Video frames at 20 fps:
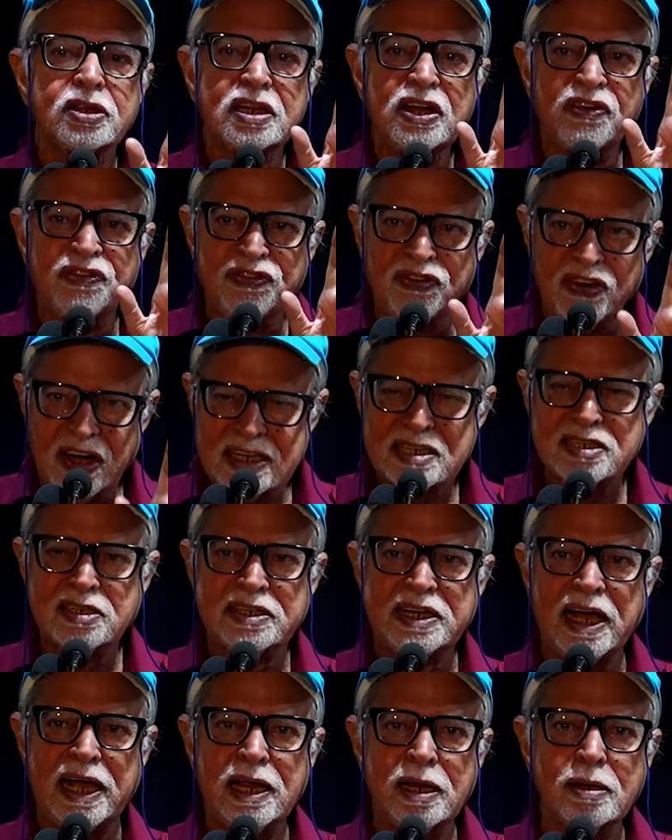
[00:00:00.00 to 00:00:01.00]
The
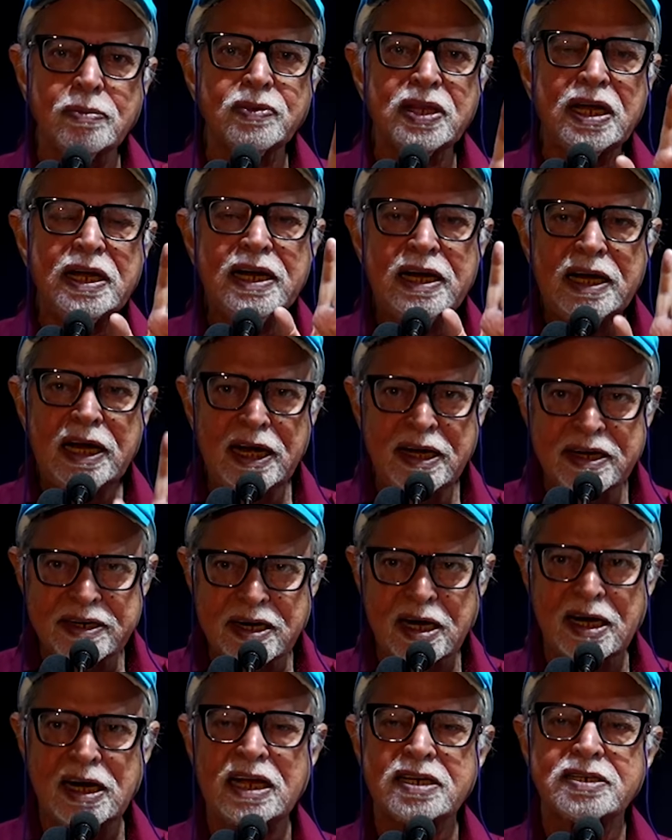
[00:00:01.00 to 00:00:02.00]
first time the
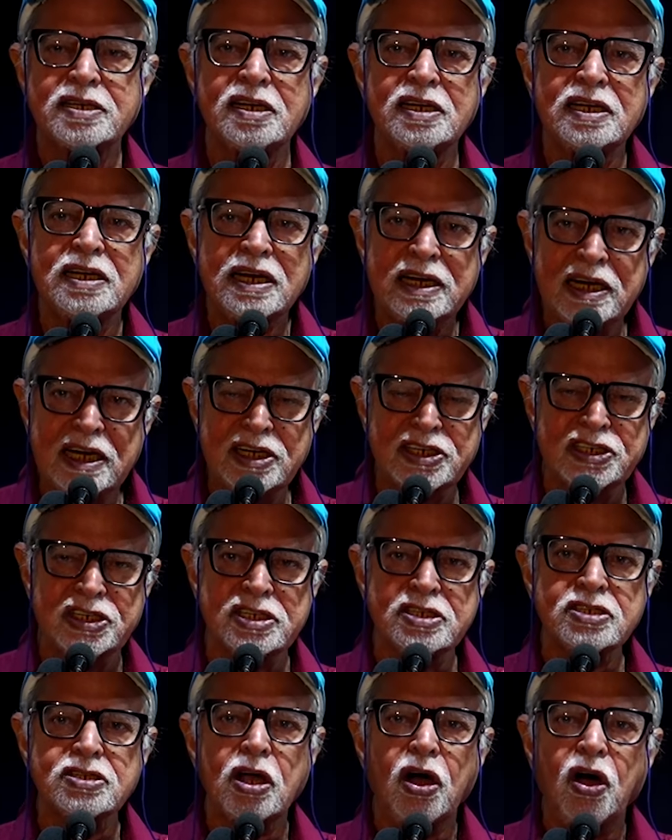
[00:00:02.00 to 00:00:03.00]
international
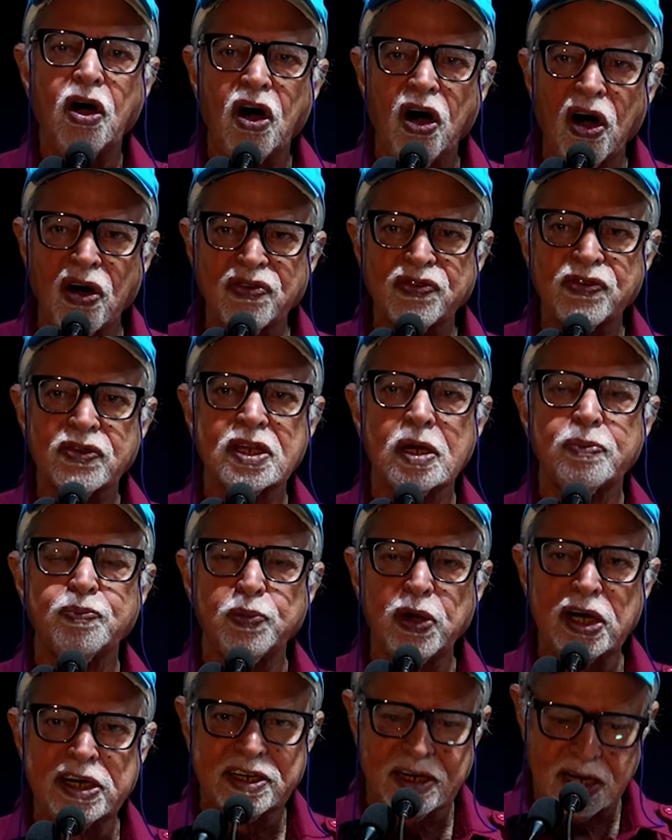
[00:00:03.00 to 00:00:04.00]
editions of the
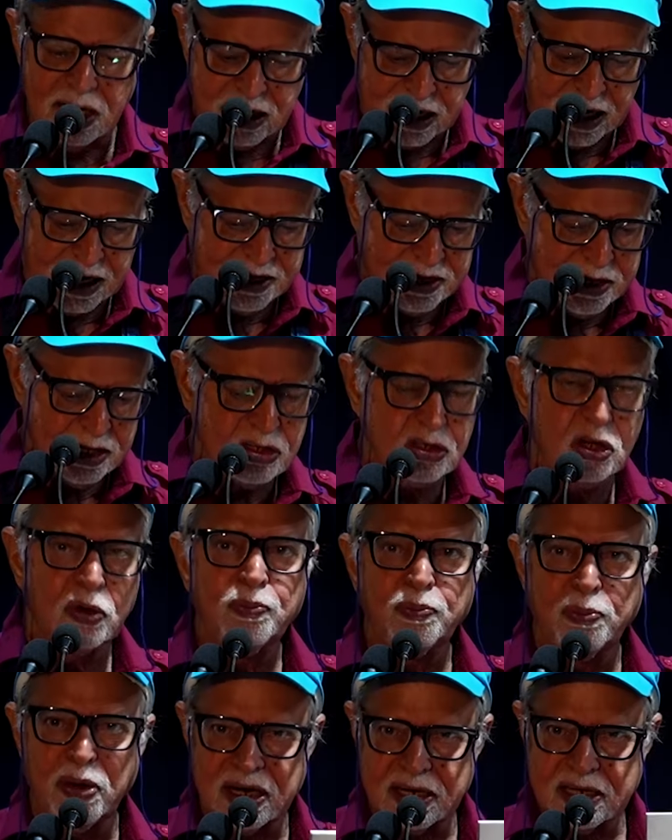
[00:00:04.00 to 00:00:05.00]
political writings
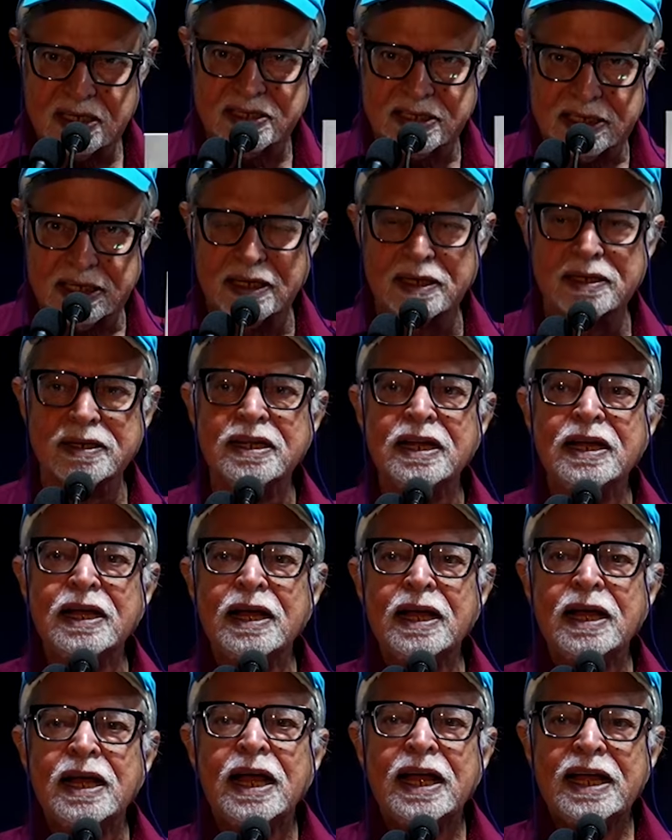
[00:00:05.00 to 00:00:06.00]
of Bhagat Singh,
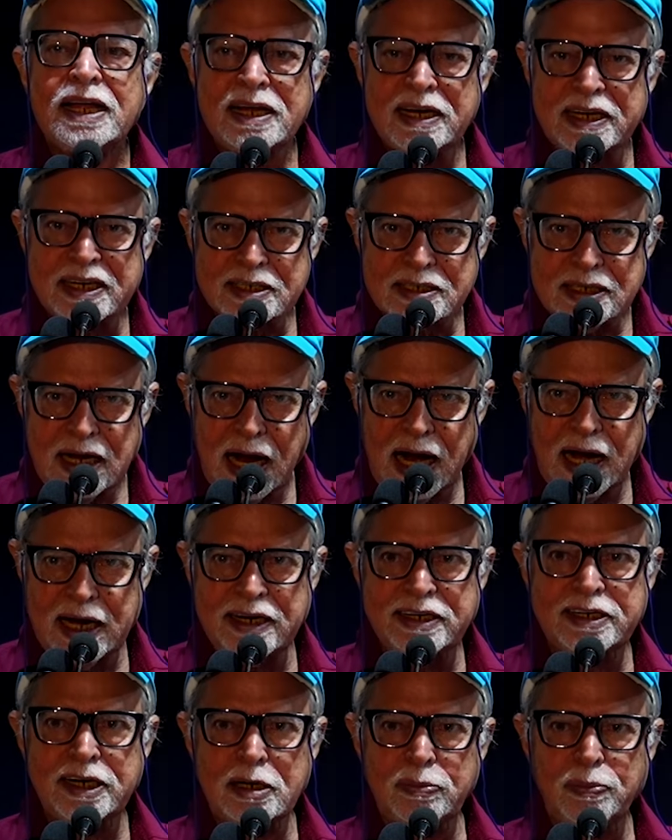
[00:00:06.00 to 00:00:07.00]
it is
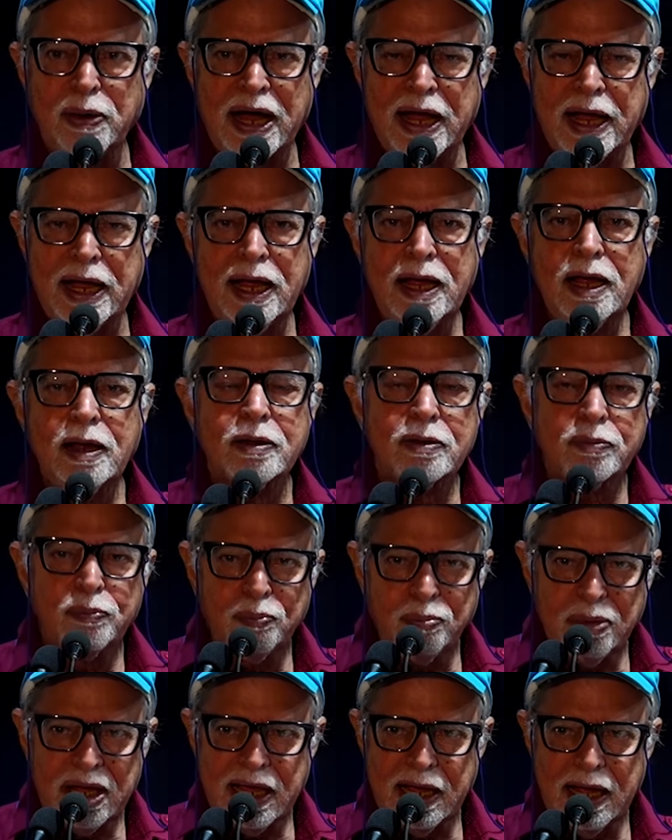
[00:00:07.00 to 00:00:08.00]
edited by
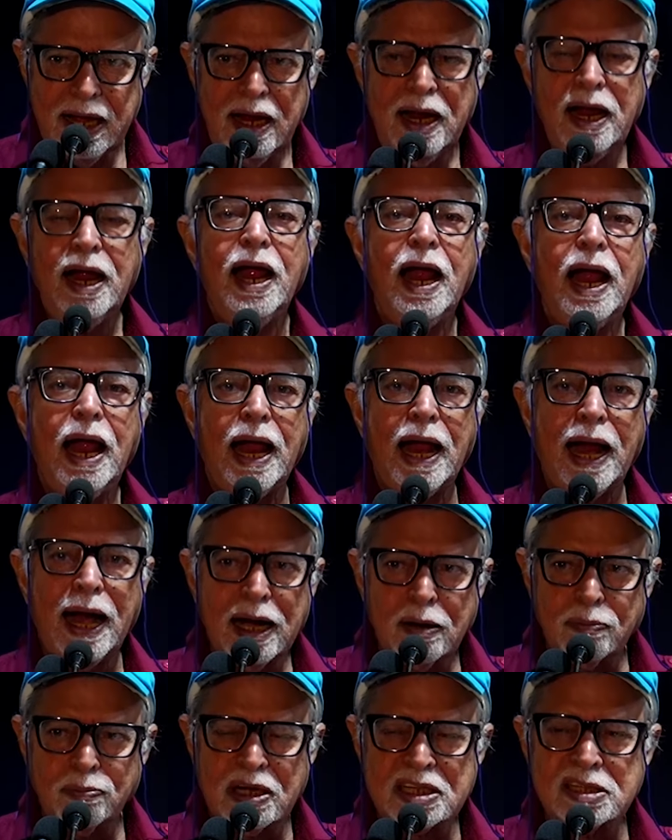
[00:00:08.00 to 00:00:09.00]
me
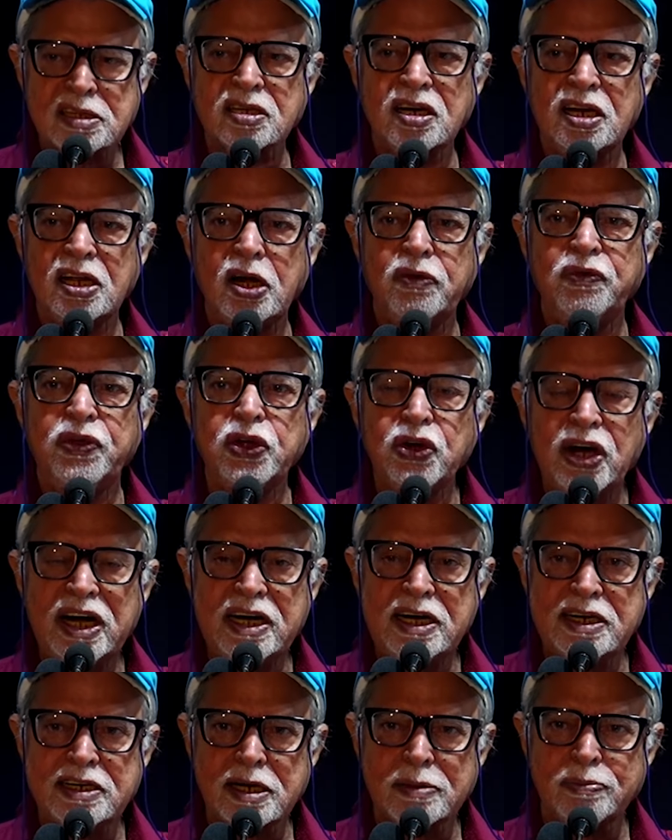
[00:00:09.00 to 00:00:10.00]
and monthly
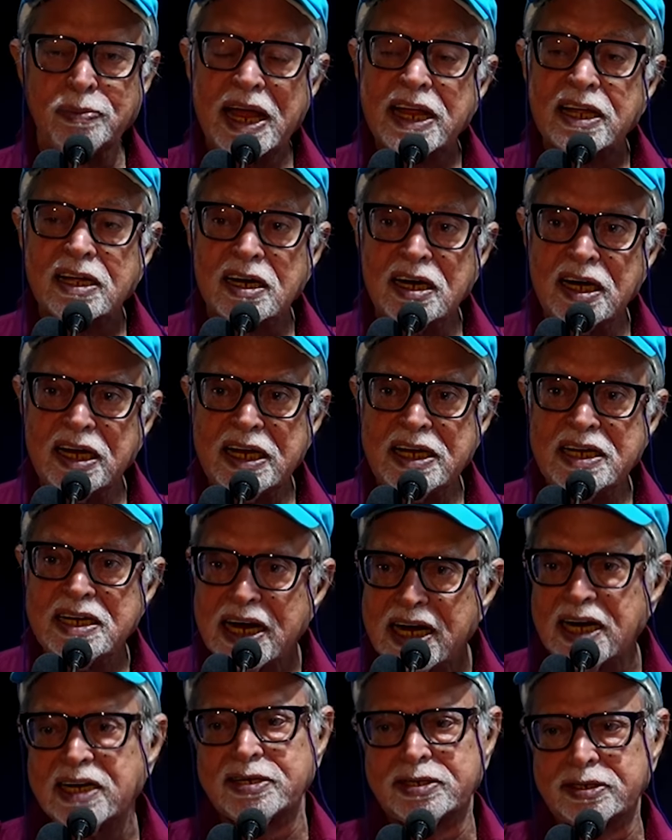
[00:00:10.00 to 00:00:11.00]
review editor Michael D.
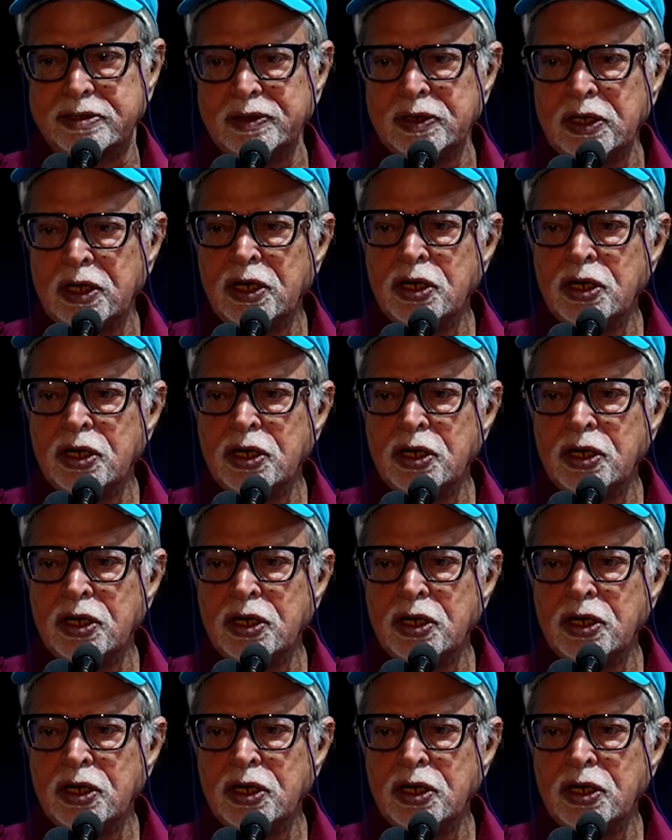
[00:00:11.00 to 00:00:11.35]
Yates.